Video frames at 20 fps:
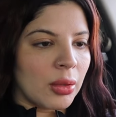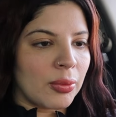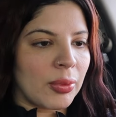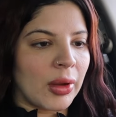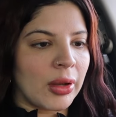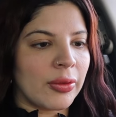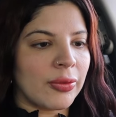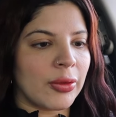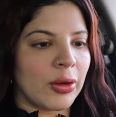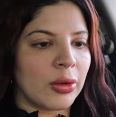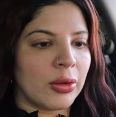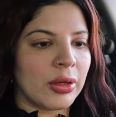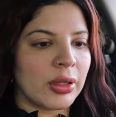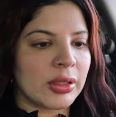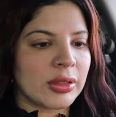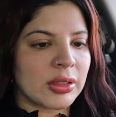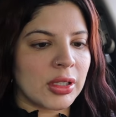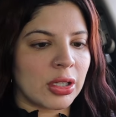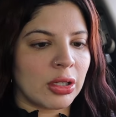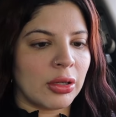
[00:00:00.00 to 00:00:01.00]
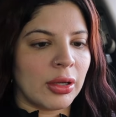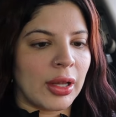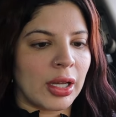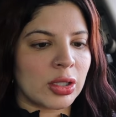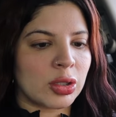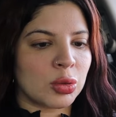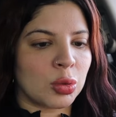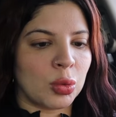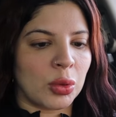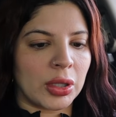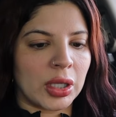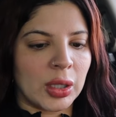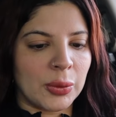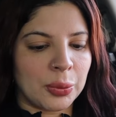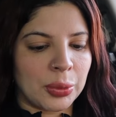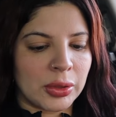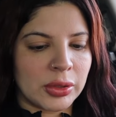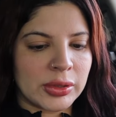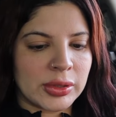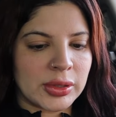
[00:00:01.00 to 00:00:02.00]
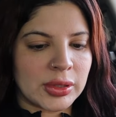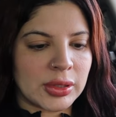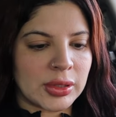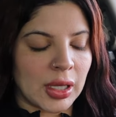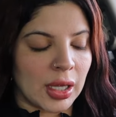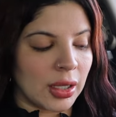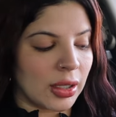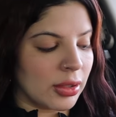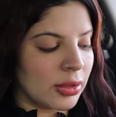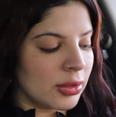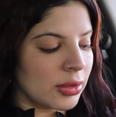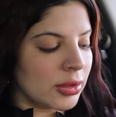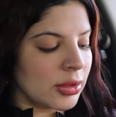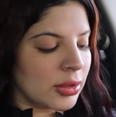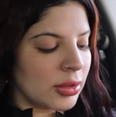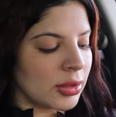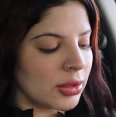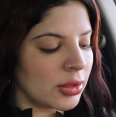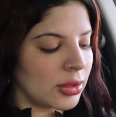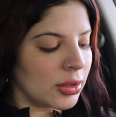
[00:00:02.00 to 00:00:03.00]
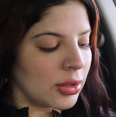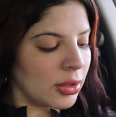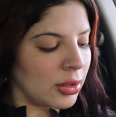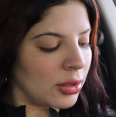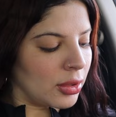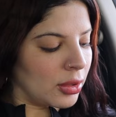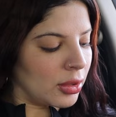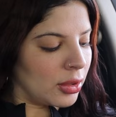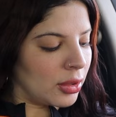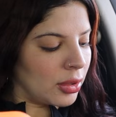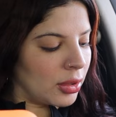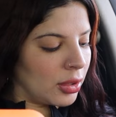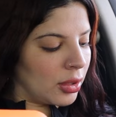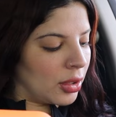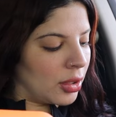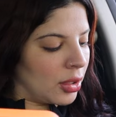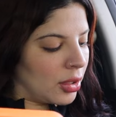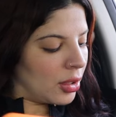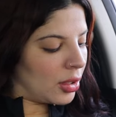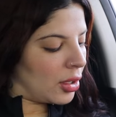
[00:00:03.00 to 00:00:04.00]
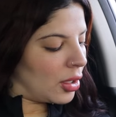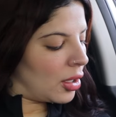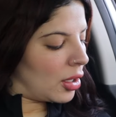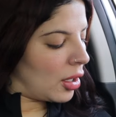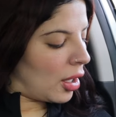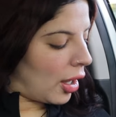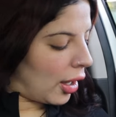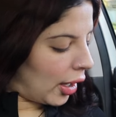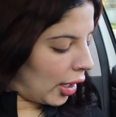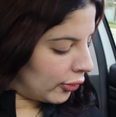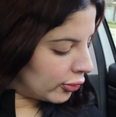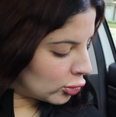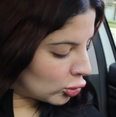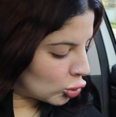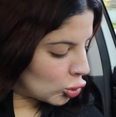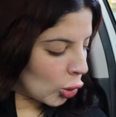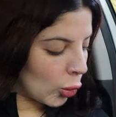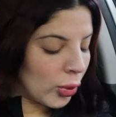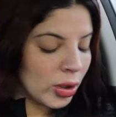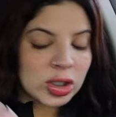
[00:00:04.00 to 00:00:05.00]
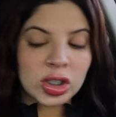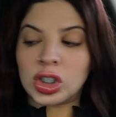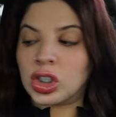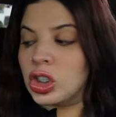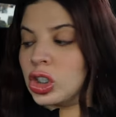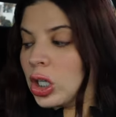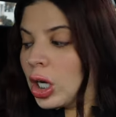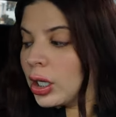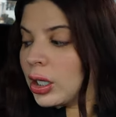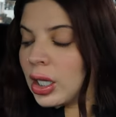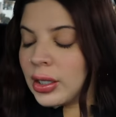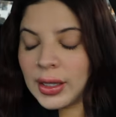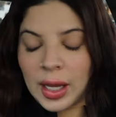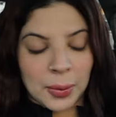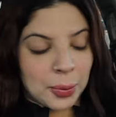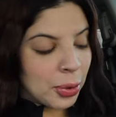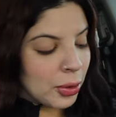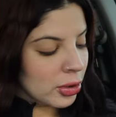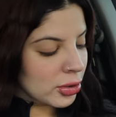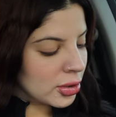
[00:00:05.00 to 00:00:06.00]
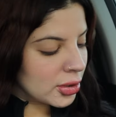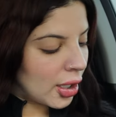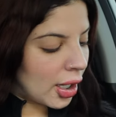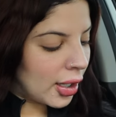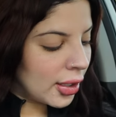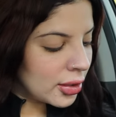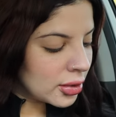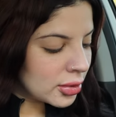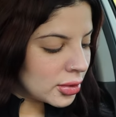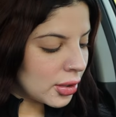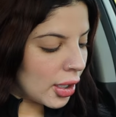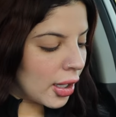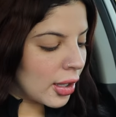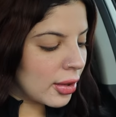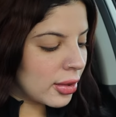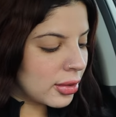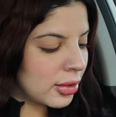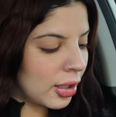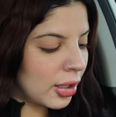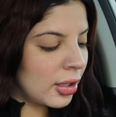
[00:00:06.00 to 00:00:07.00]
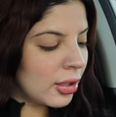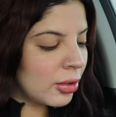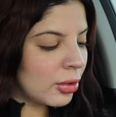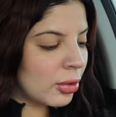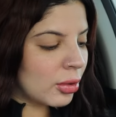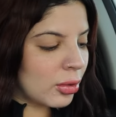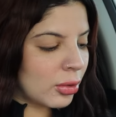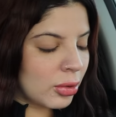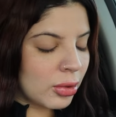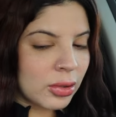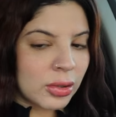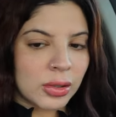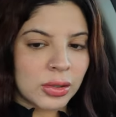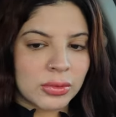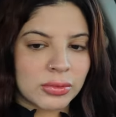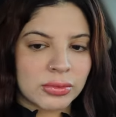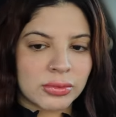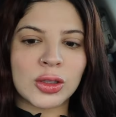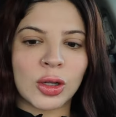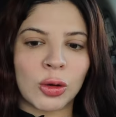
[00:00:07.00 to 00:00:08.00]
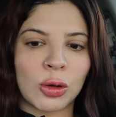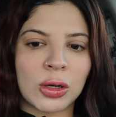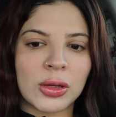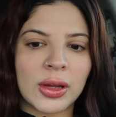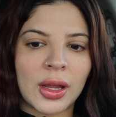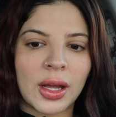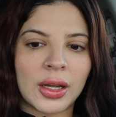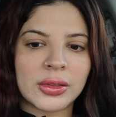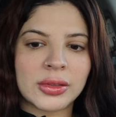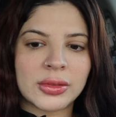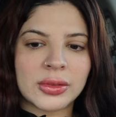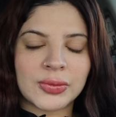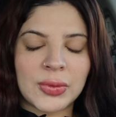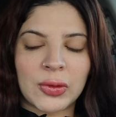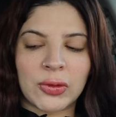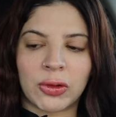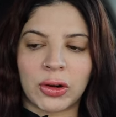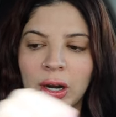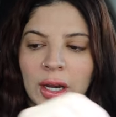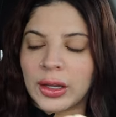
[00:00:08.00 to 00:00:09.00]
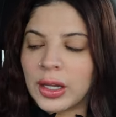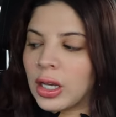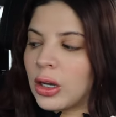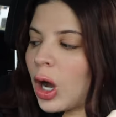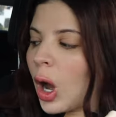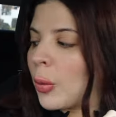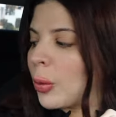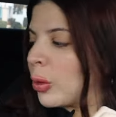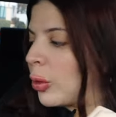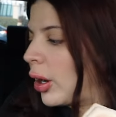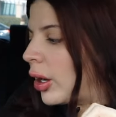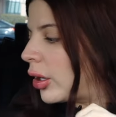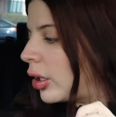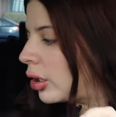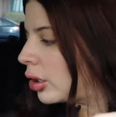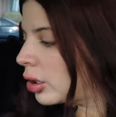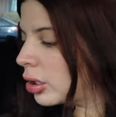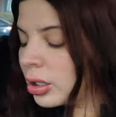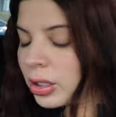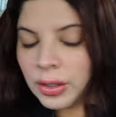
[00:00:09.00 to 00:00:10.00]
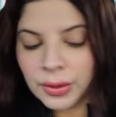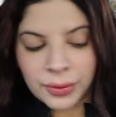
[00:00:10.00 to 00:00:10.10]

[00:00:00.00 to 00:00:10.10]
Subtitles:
My phone is literally at 20%. I have so much junk in that purse, guys. I think let's lower that before I get copyrighted.